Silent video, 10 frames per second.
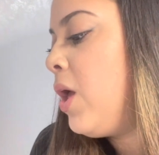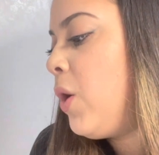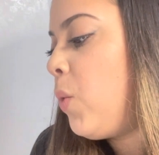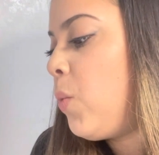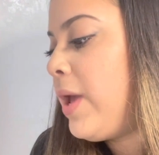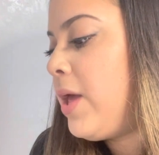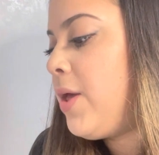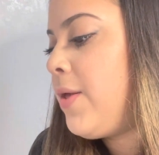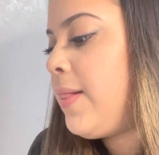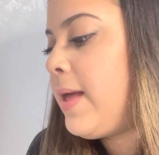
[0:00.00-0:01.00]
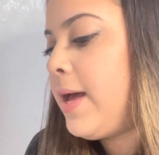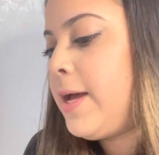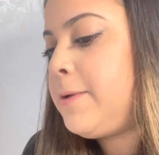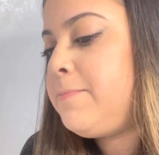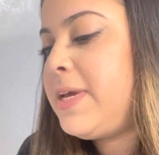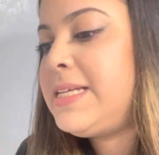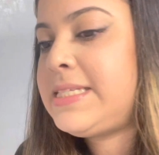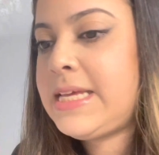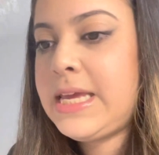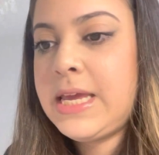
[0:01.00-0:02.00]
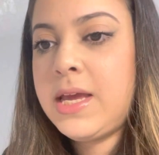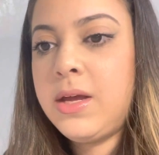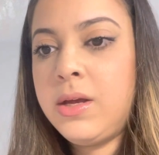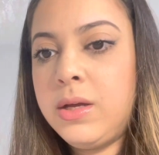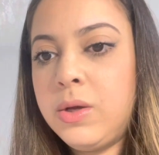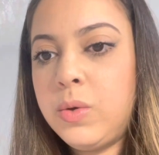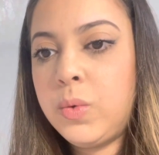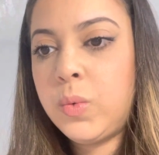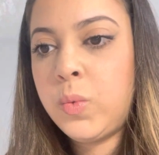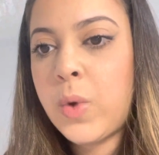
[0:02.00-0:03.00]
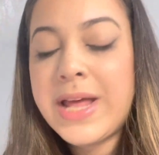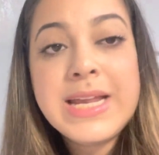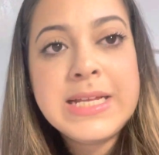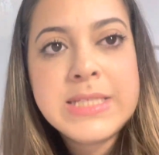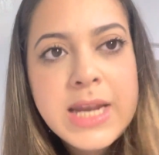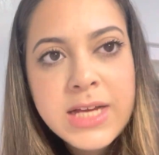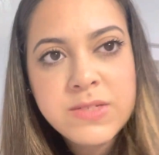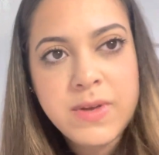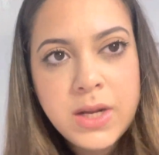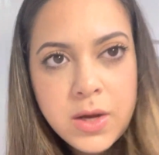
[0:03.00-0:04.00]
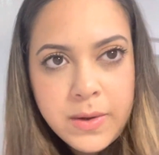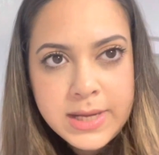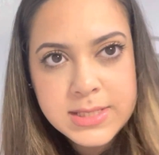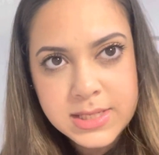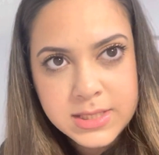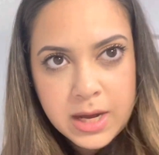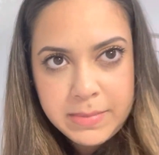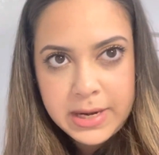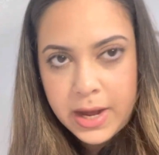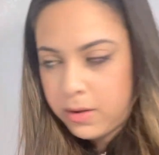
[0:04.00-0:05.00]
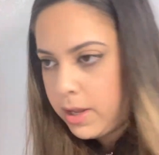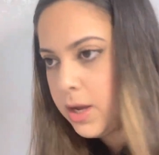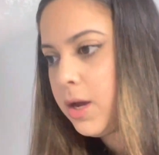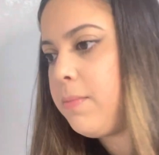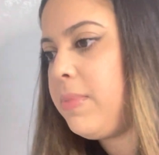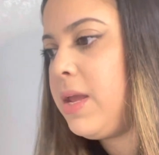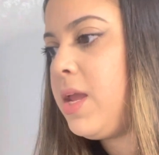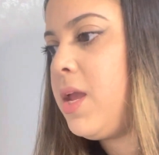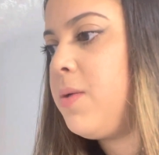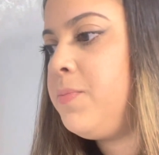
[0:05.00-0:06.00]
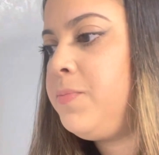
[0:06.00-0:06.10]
will see what the next video is that's coming out. It could be